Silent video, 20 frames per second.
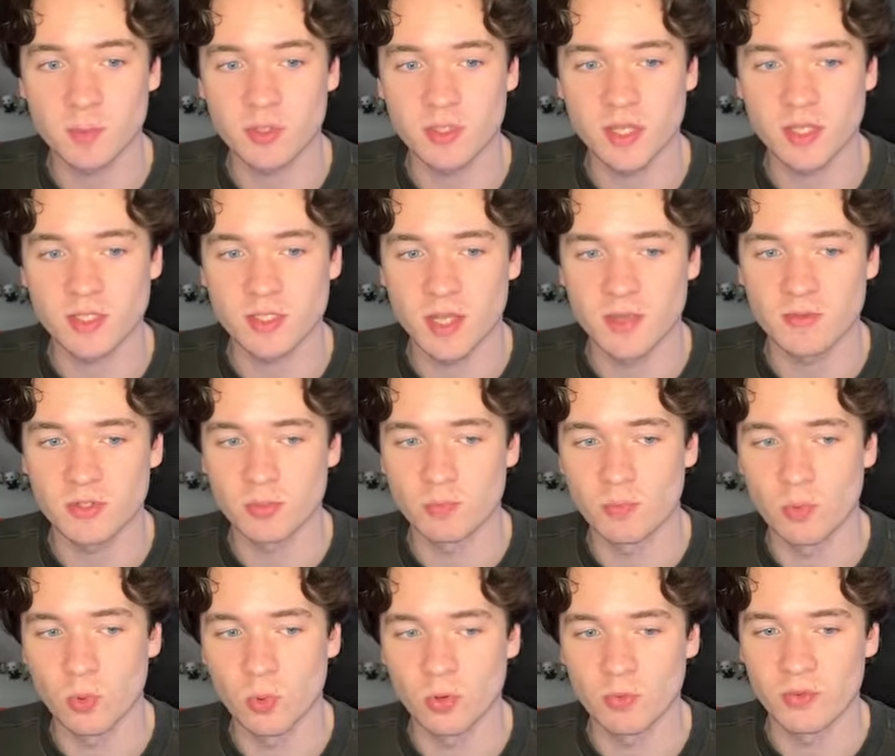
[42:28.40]
that gives you
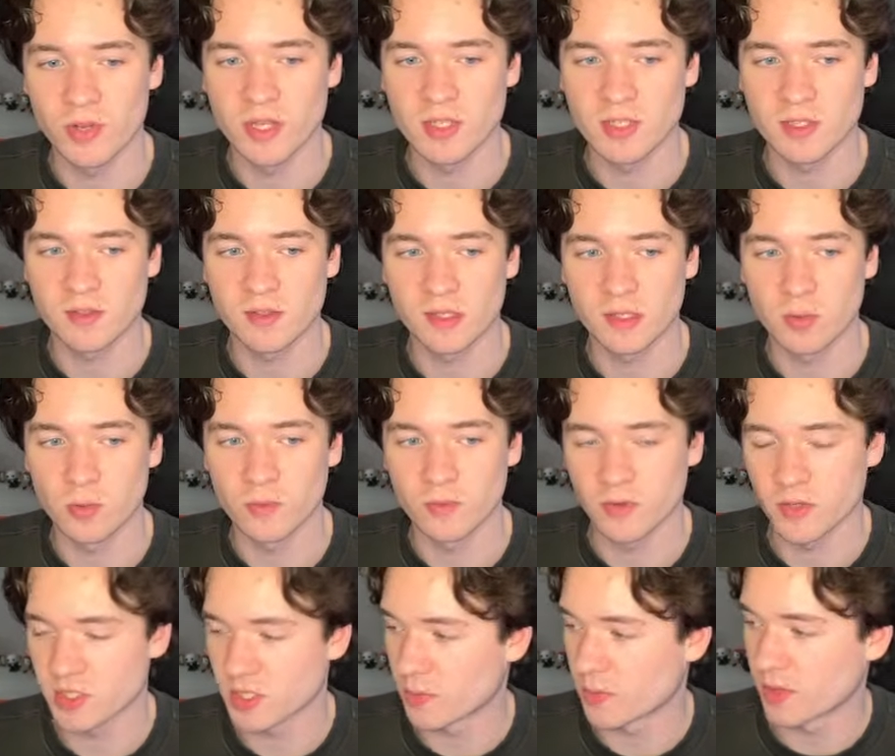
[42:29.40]
more reason to go
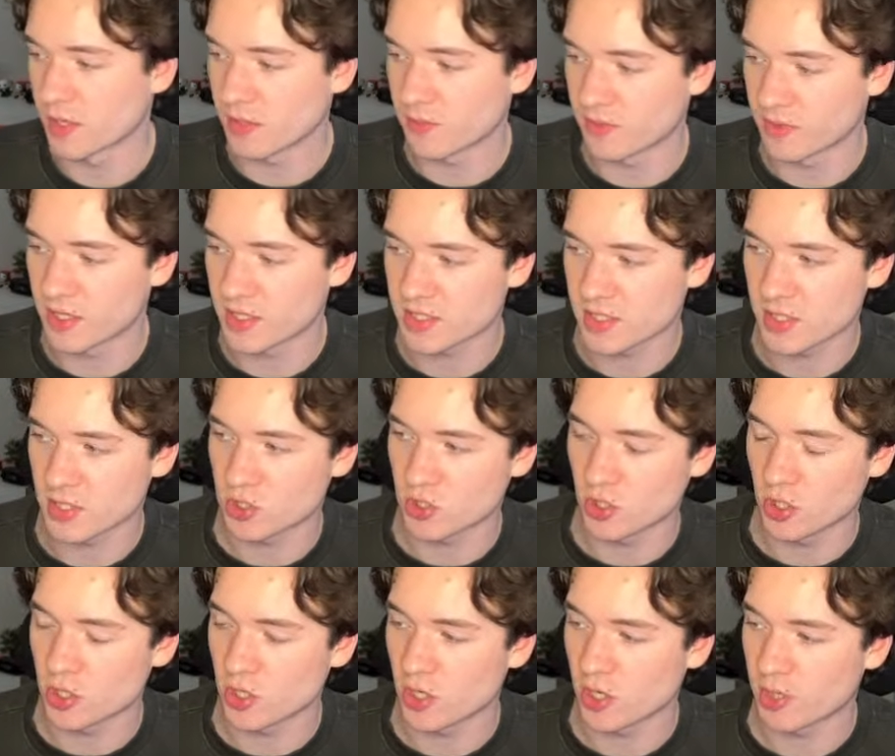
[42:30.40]
for someone like Vinicius
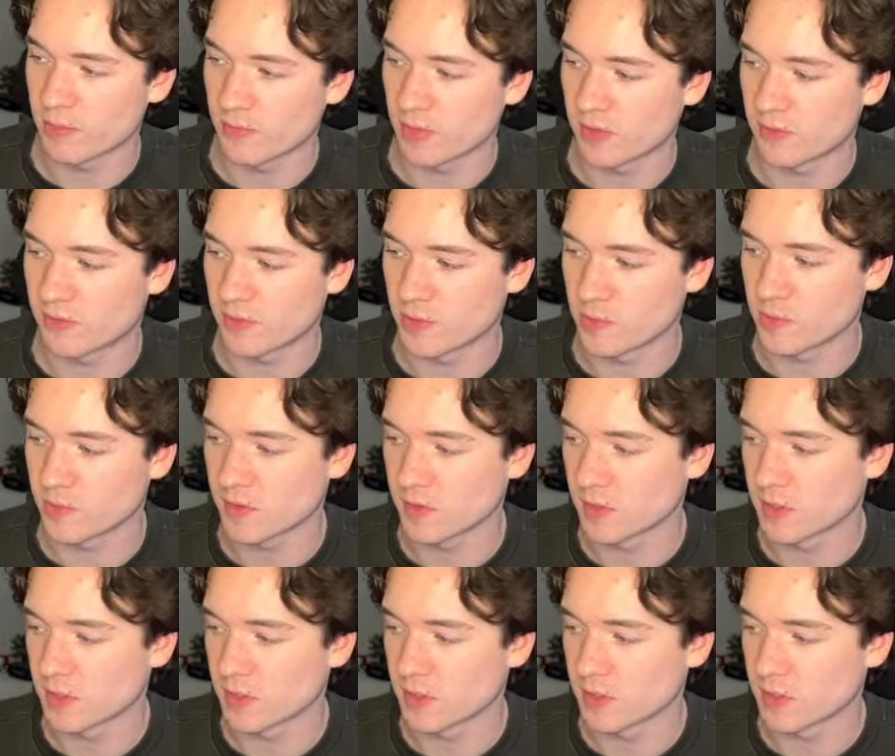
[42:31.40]
Jr. in midfield.